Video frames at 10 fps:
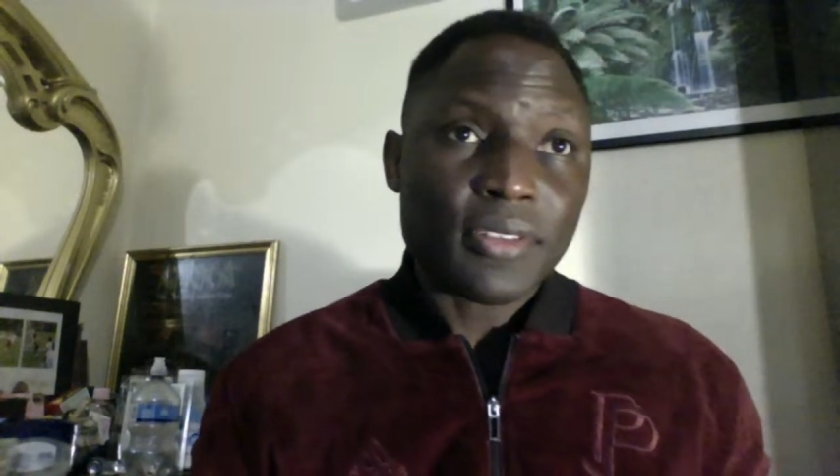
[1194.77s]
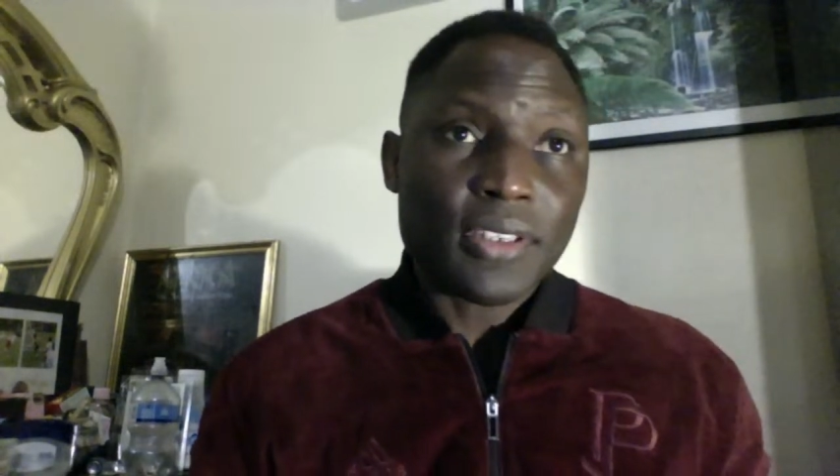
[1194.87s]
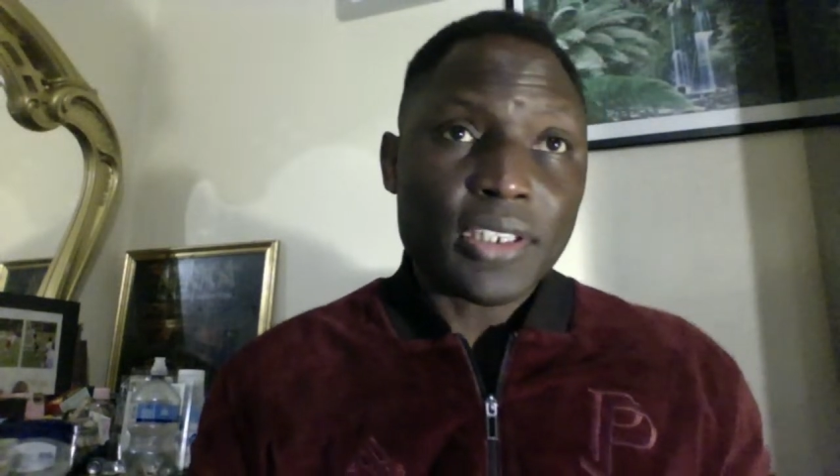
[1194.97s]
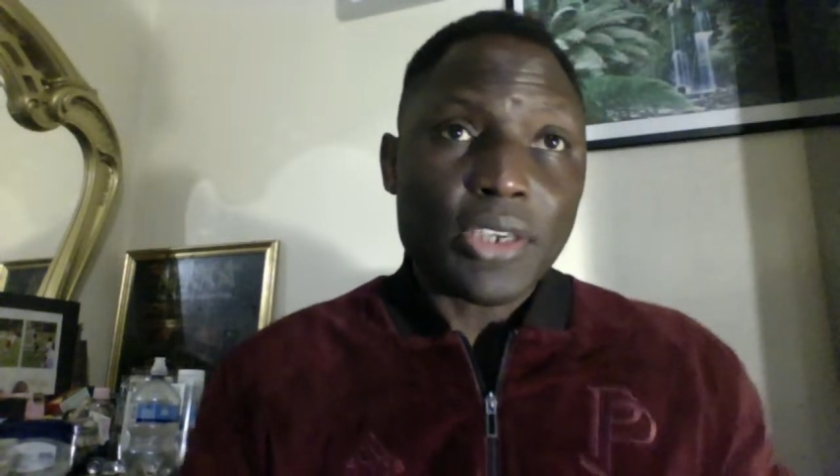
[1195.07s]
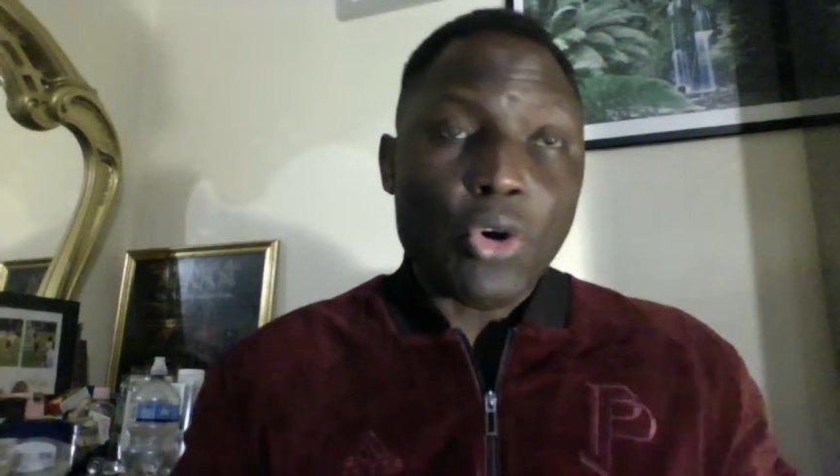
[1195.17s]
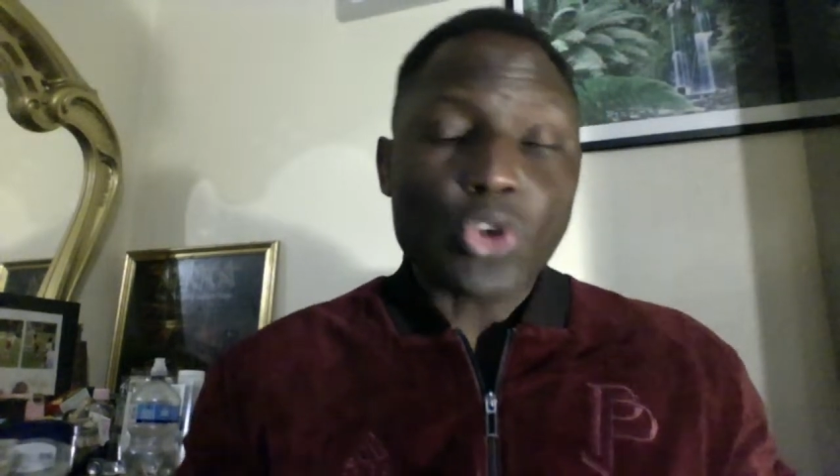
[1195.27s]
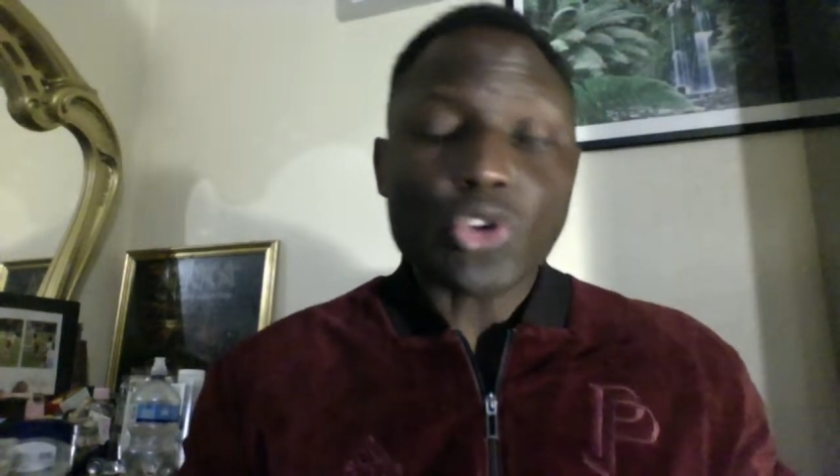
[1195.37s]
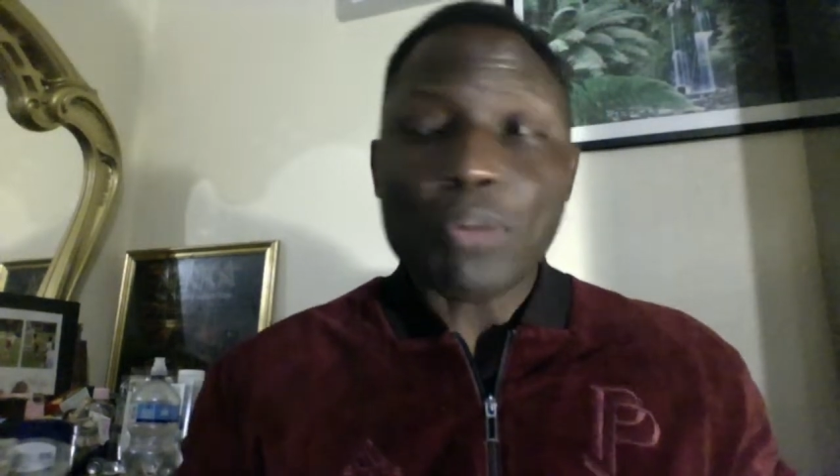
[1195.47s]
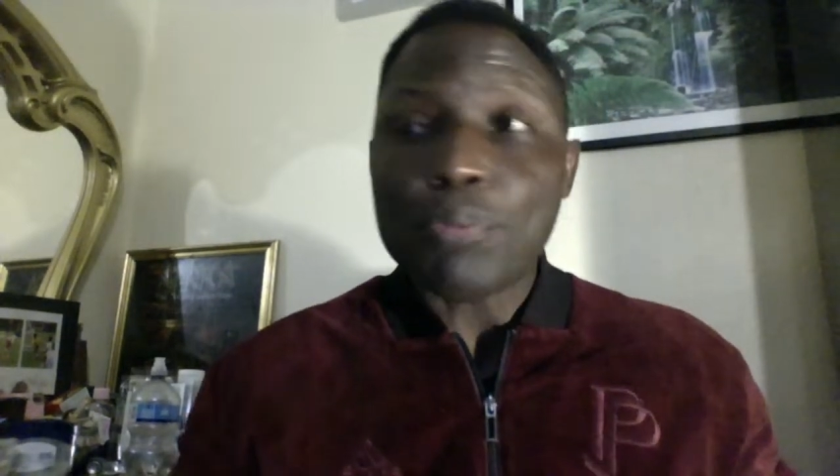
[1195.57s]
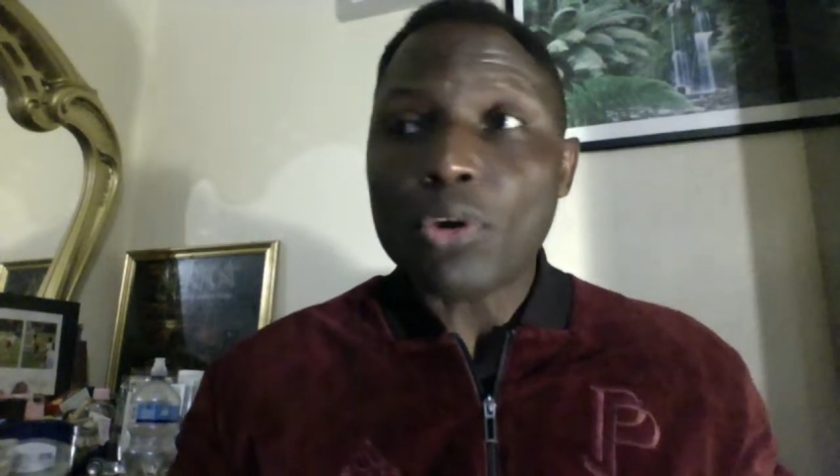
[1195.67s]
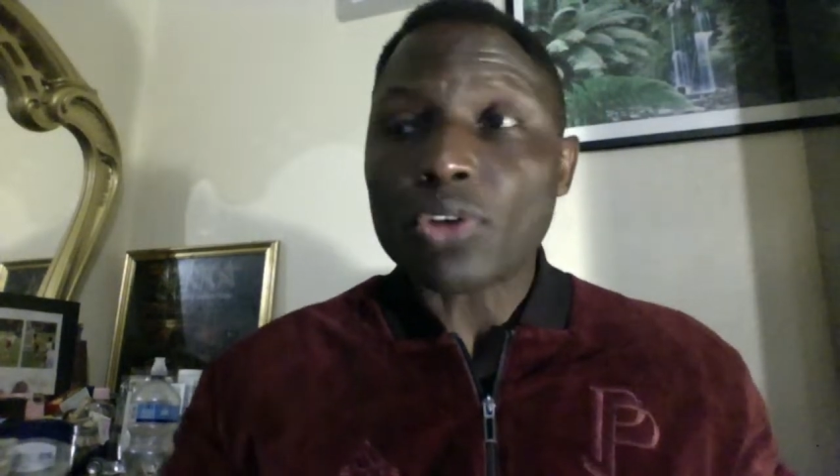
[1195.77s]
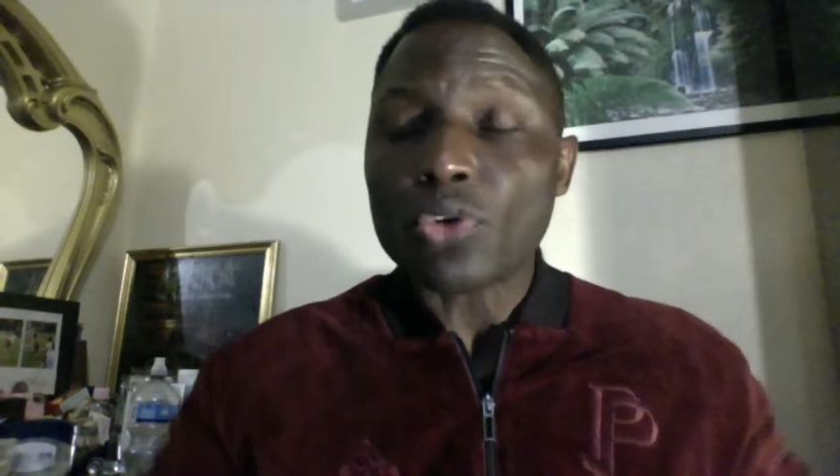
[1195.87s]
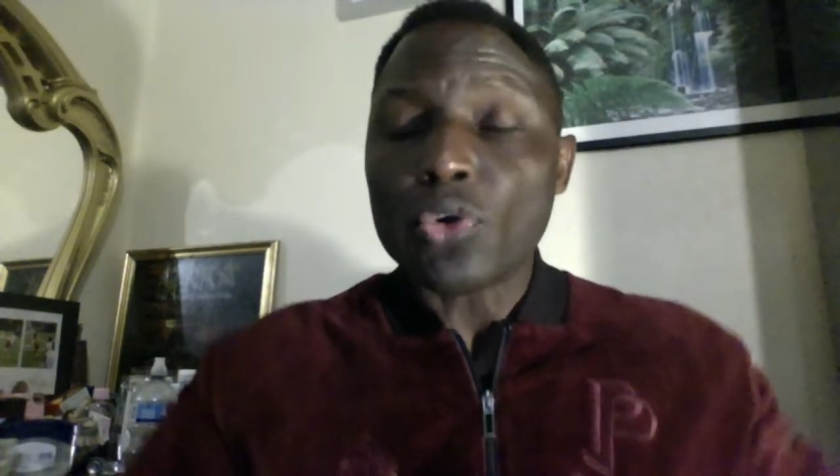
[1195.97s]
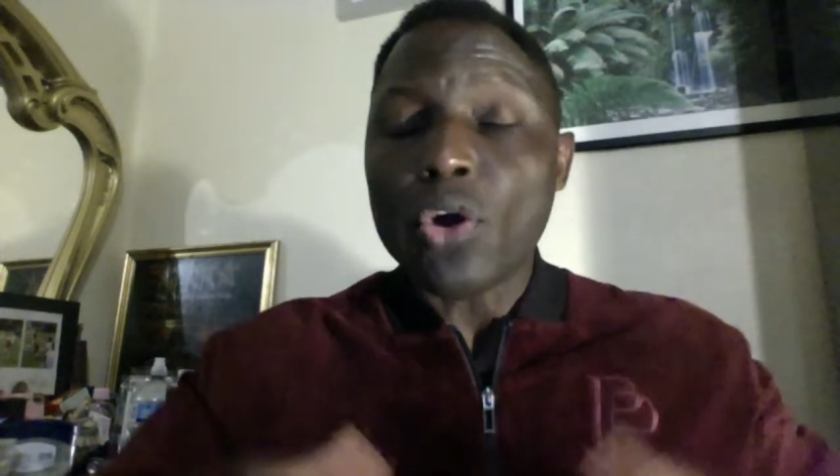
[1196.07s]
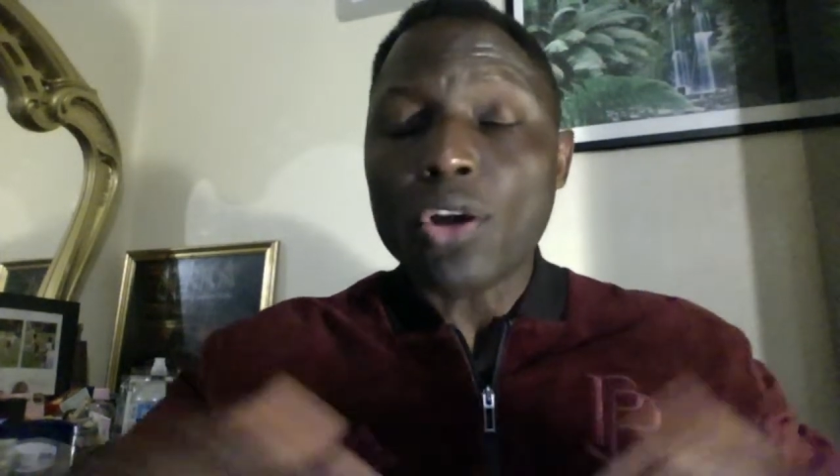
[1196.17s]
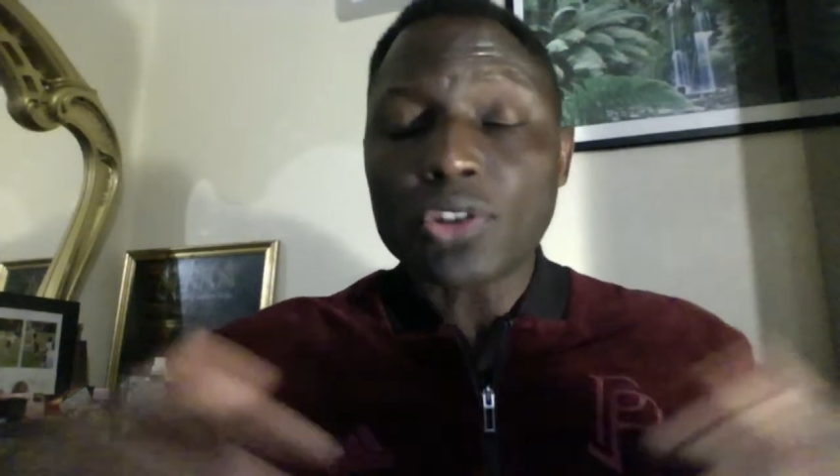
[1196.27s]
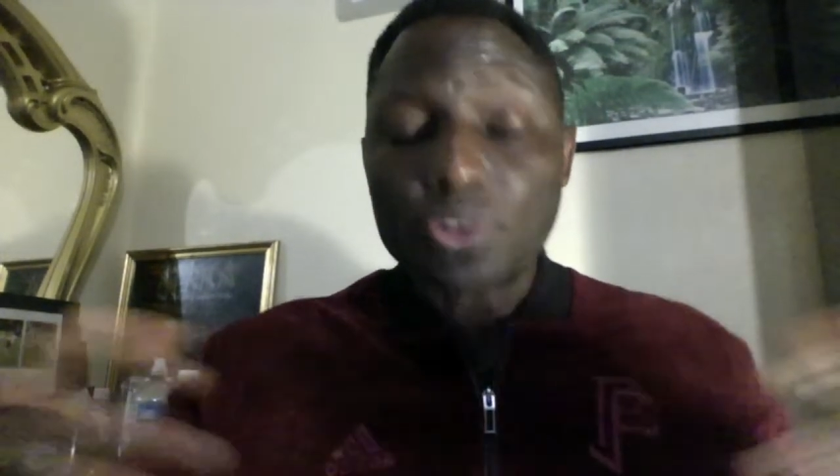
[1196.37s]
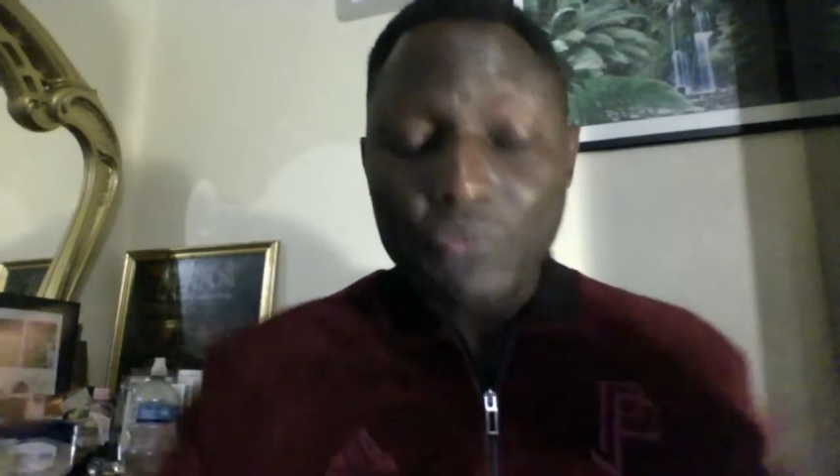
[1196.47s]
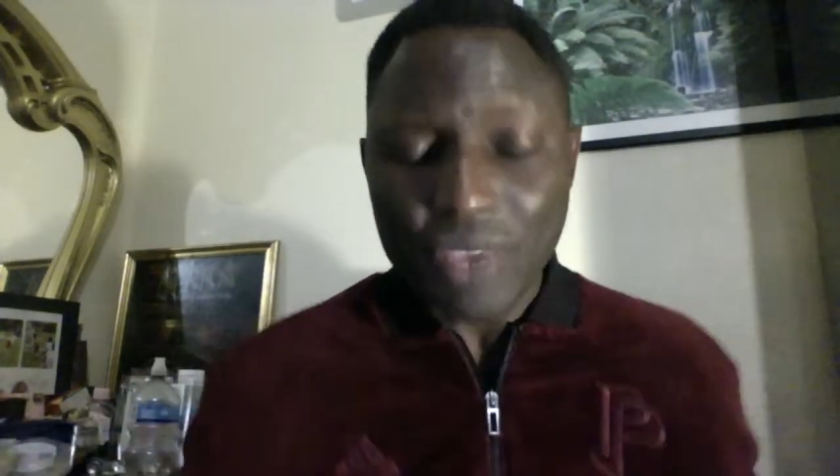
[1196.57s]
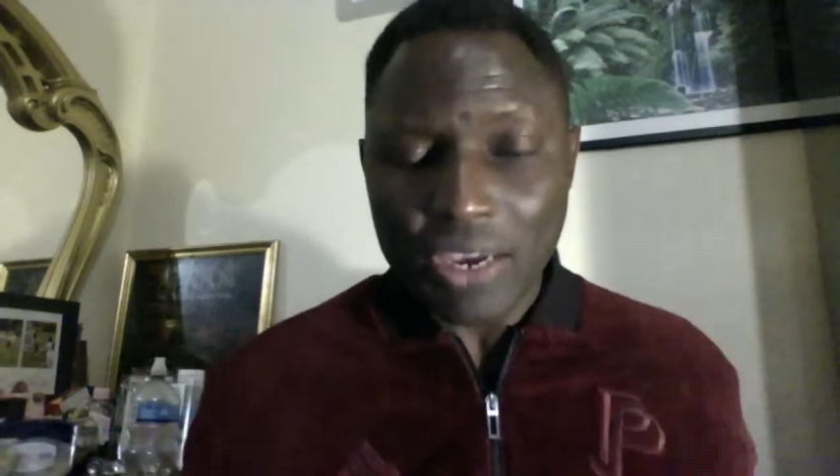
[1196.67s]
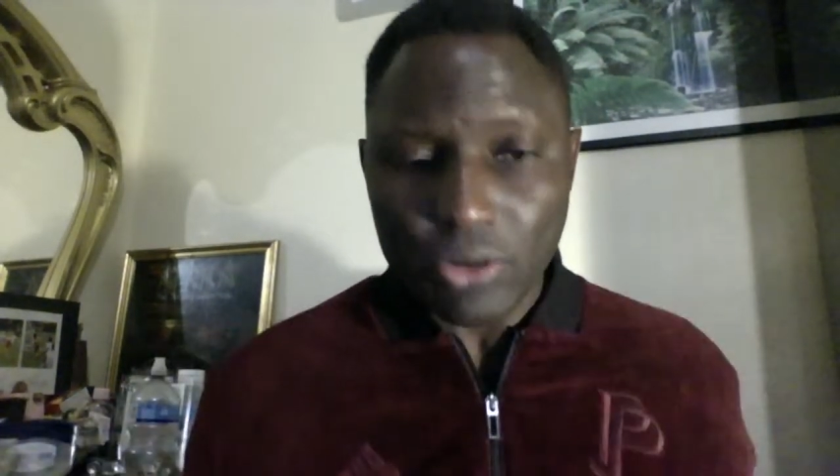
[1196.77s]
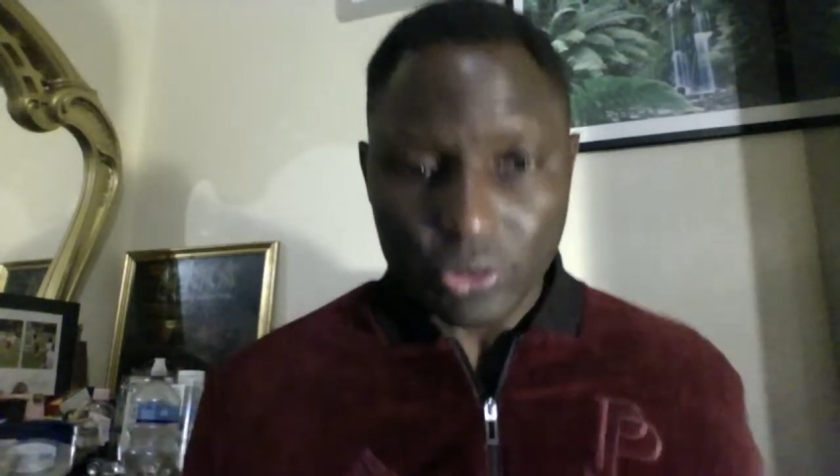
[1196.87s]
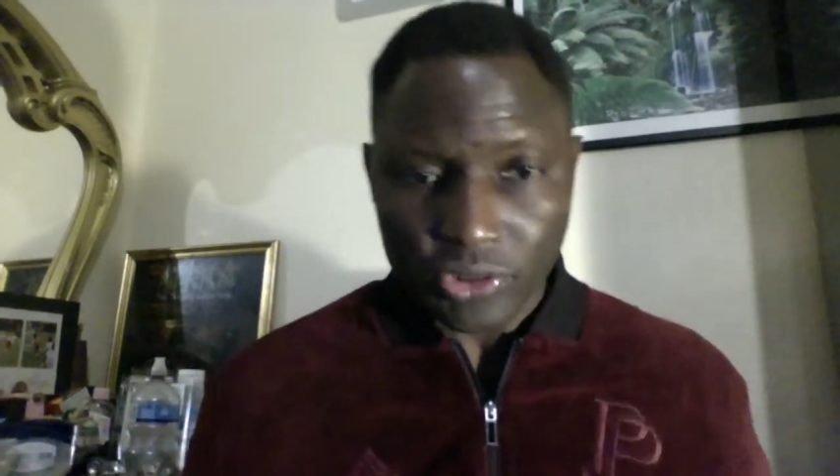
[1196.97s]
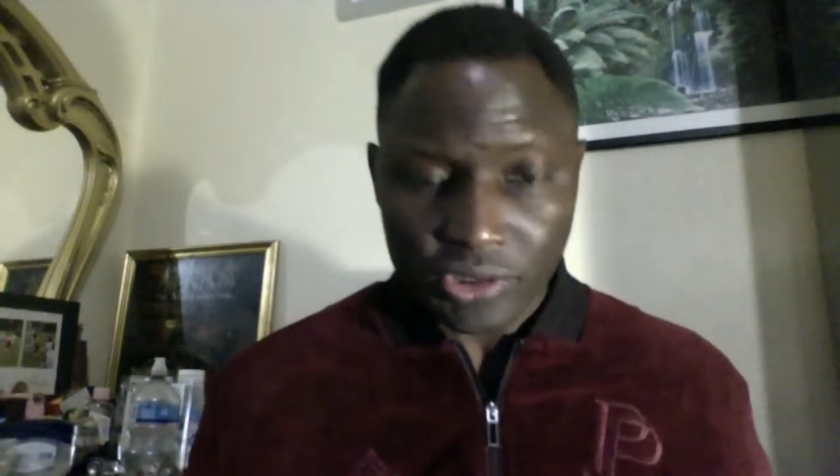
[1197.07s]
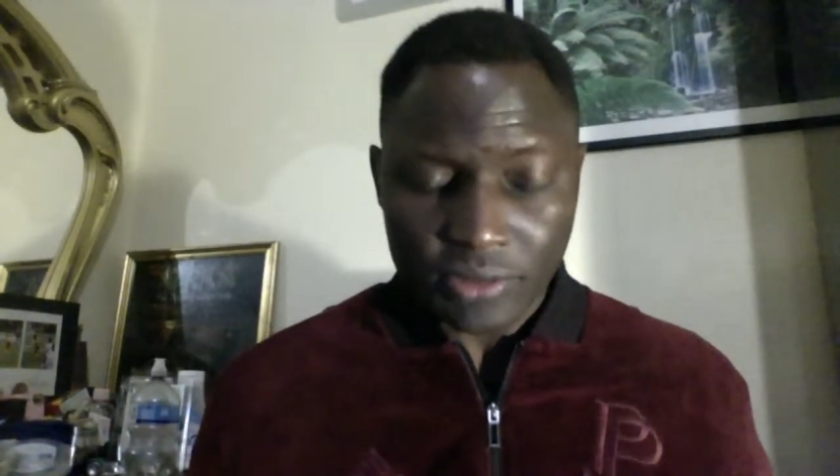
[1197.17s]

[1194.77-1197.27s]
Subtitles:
He also bought loads of vehicles.